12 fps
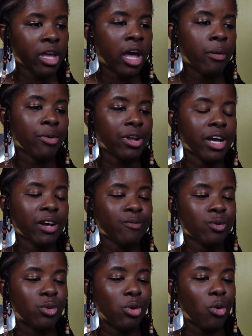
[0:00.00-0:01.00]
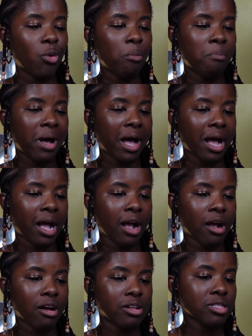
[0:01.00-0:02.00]
I'm gonna have to go back
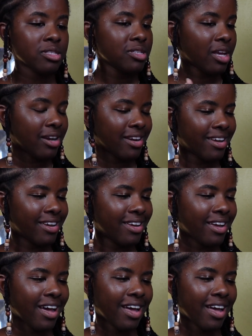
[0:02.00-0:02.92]
on Sunday